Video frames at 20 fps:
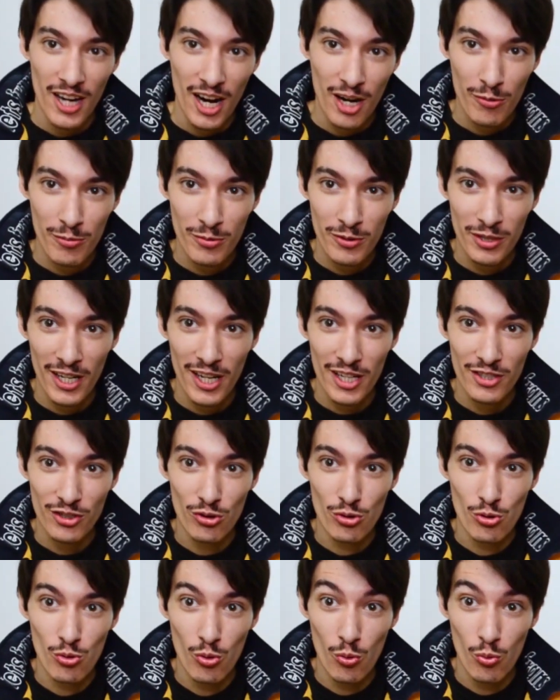Hope you guys
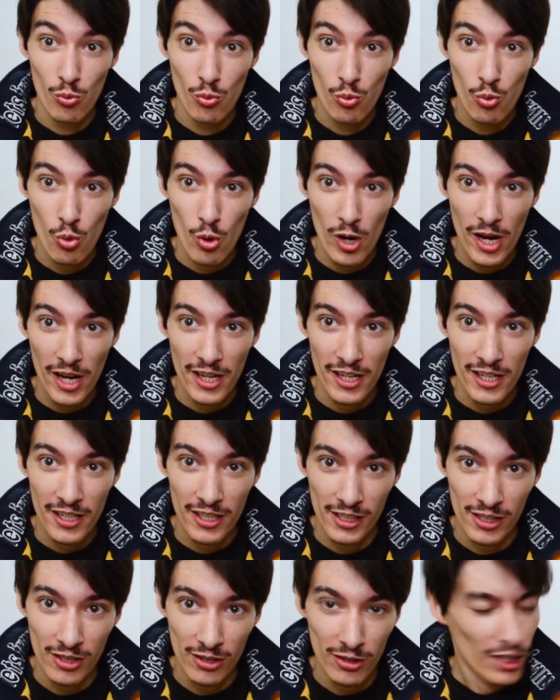are doing
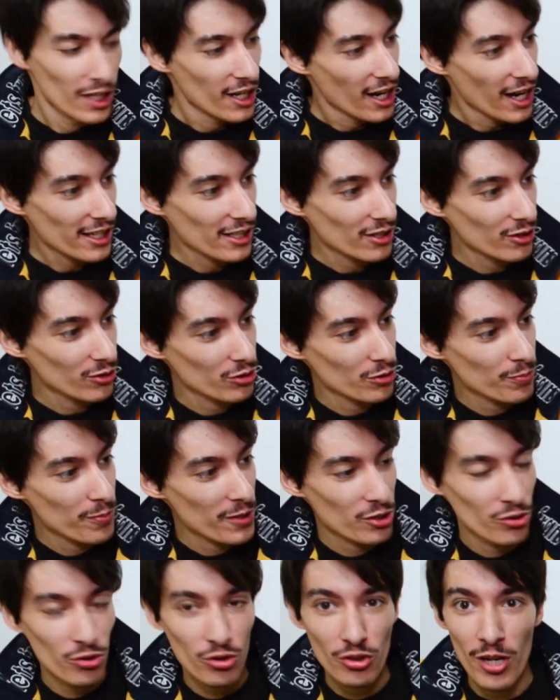well. I got a little
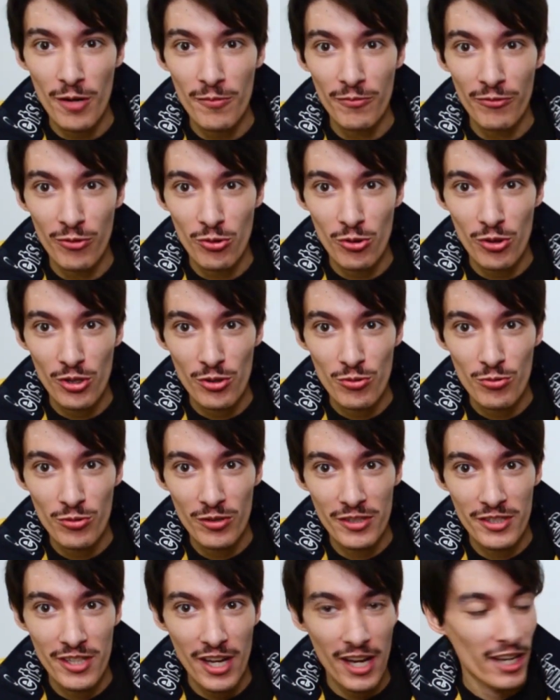special something for you
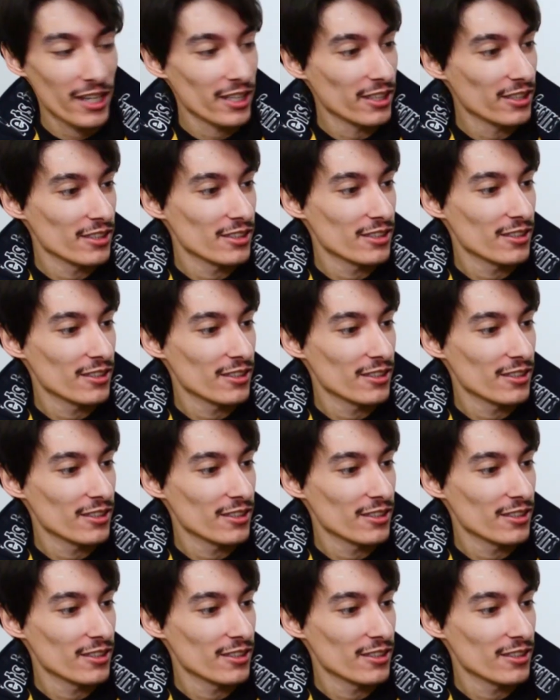today.